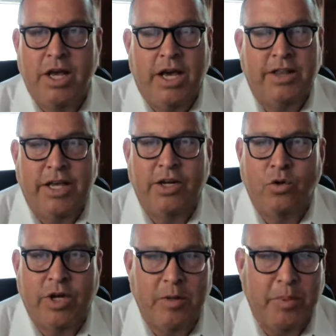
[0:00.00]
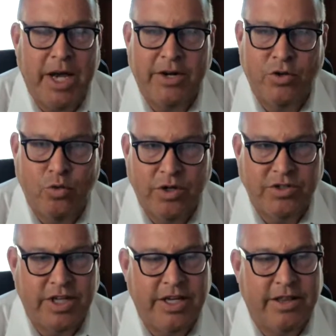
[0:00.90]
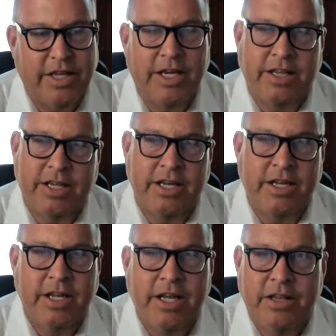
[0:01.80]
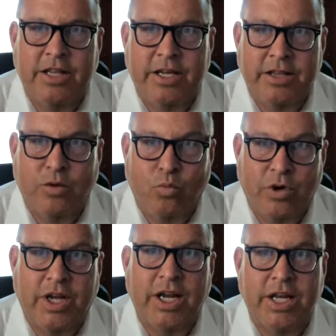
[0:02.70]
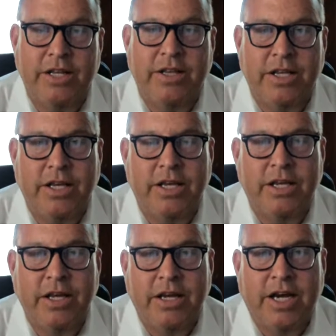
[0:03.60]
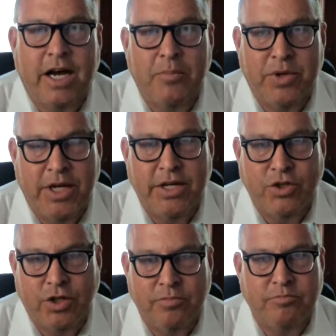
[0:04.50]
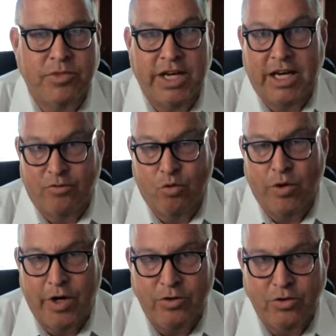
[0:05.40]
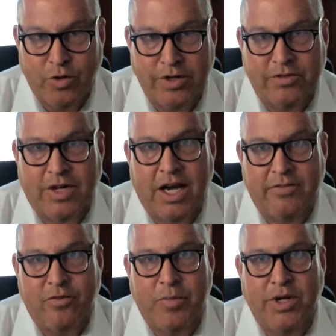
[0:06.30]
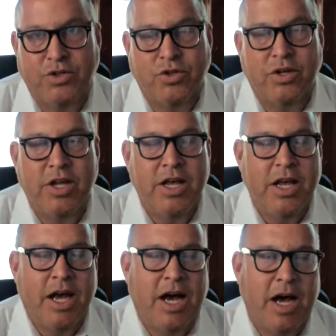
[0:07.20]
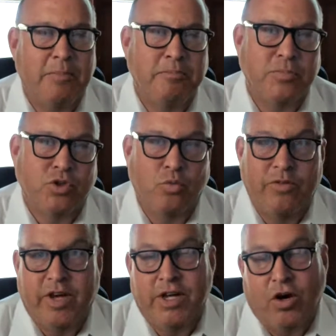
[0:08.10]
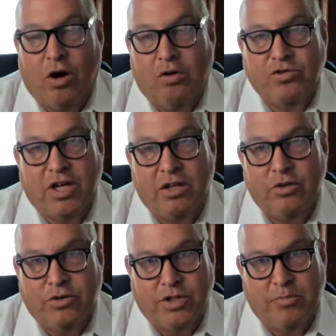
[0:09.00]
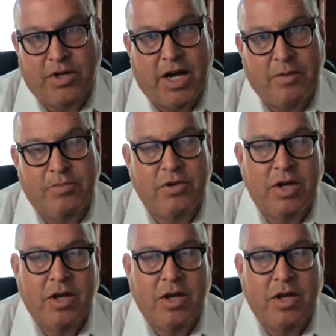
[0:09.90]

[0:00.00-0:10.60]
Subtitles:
and they don't get back to us. They think that we're getting the combination like everyone else who gets a confirmation. So we've had to call sellers sometimes